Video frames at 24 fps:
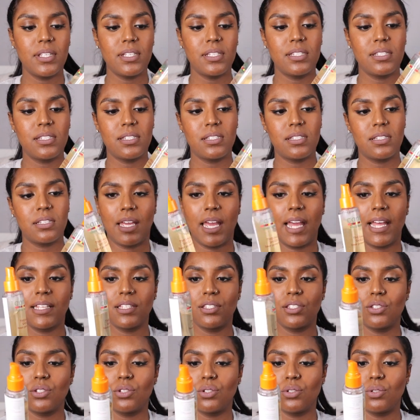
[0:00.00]
this
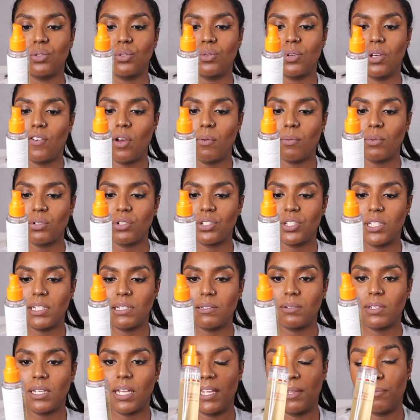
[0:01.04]
Cantu Thermal
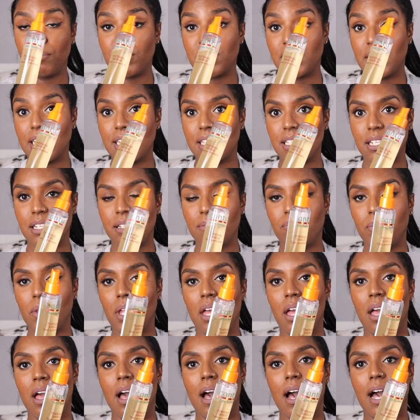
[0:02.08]
Shield Heat Protectant.
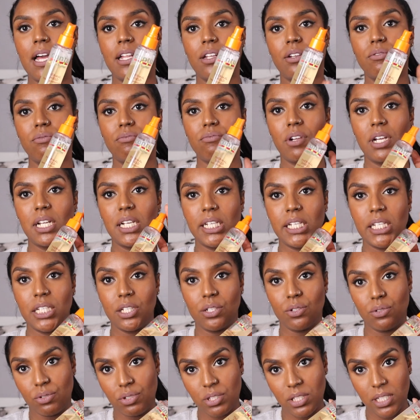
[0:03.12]
I don't really
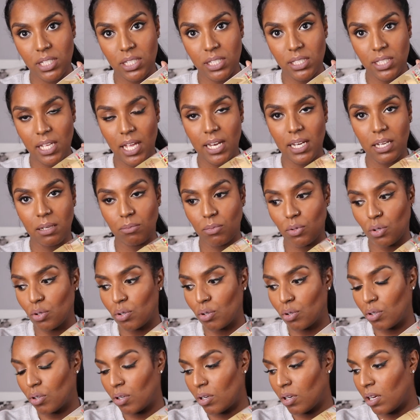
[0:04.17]
use this
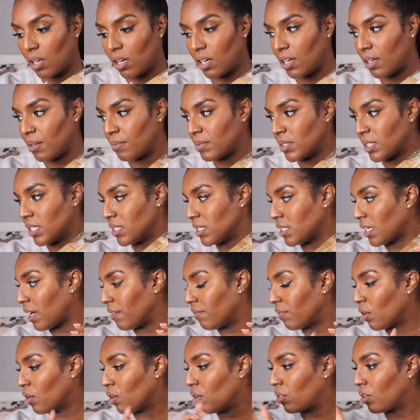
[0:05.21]
anymore since
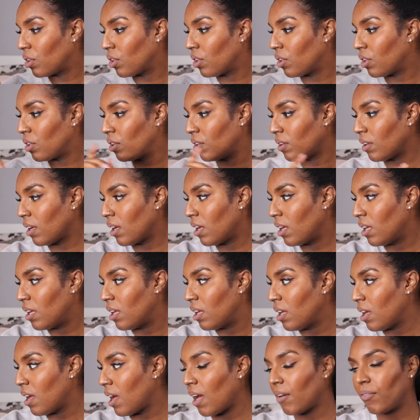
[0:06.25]
I've got the
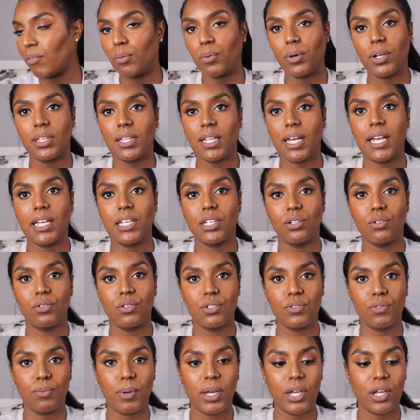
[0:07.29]
other one that I
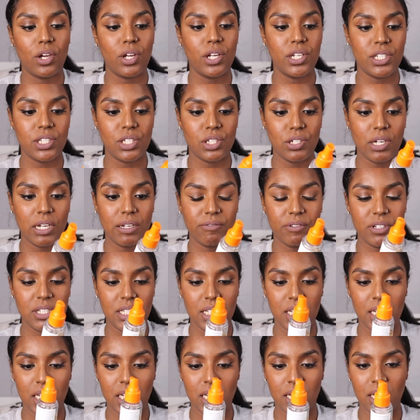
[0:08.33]
use for my curly straight
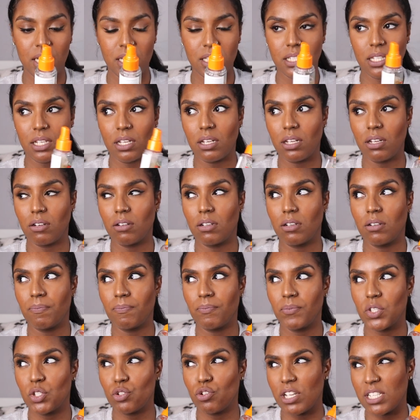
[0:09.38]
routine. It's the
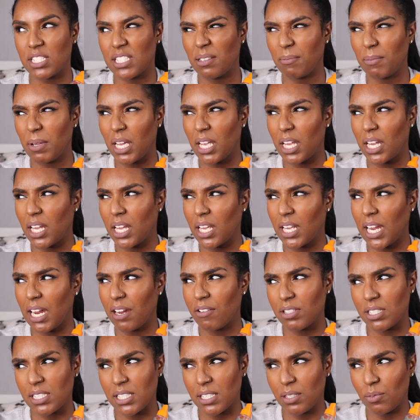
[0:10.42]
Tresemme
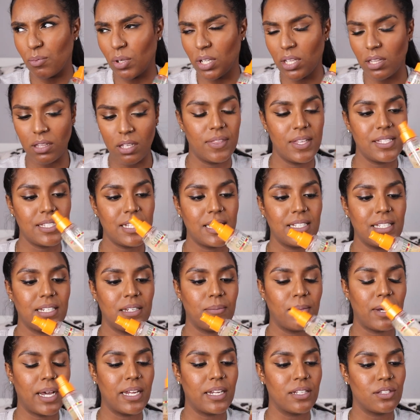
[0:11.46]
Keratin one. This I
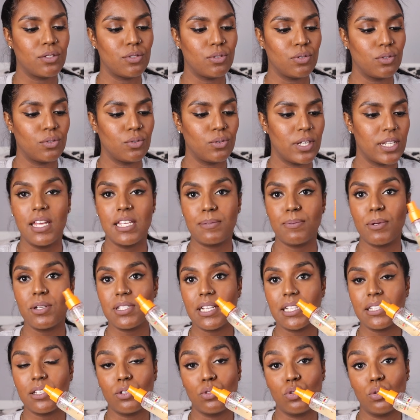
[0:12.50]
didn't mind at all. It smells
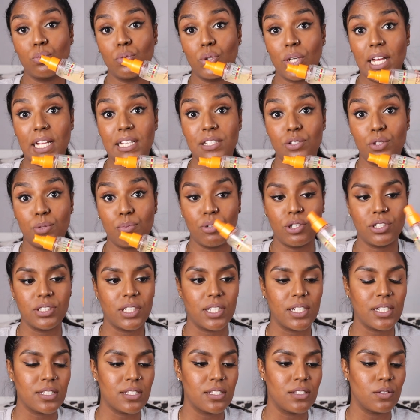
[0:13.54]
like the normal Cantu
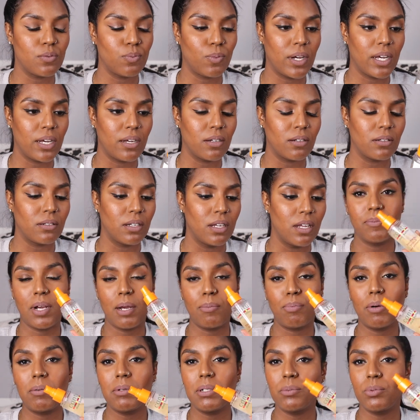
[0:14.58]
products as well. I
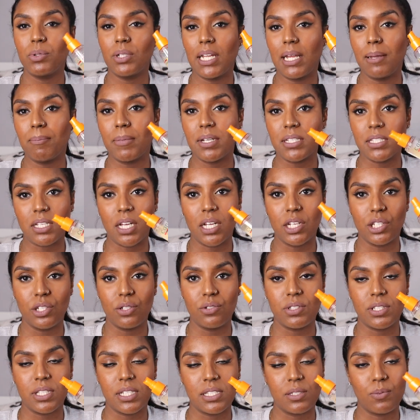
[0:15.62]
probably will let my son
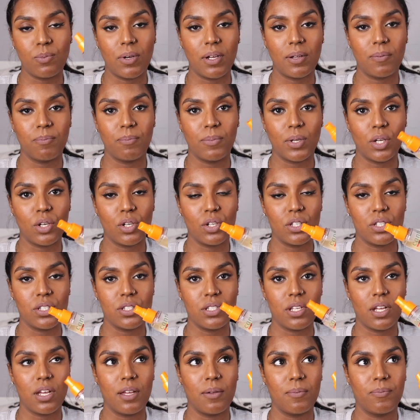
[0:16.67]
use this one
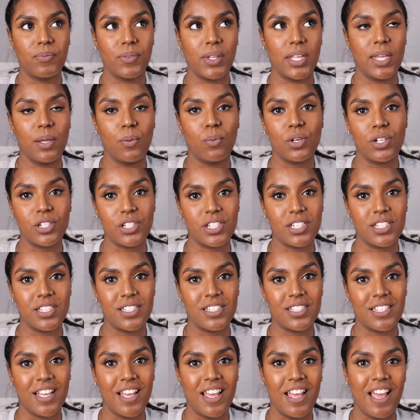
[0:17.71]
because he
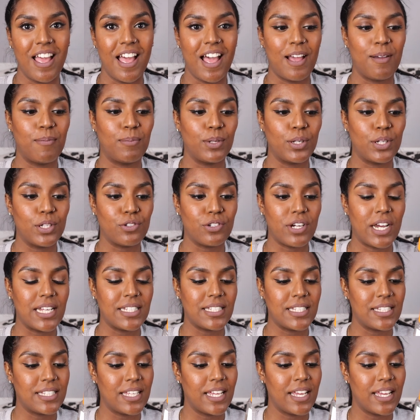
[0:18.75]
washes and blow dries
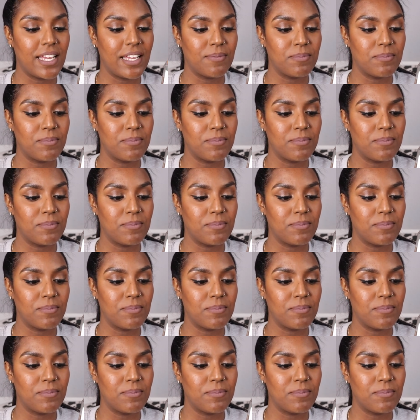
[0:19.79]
his hair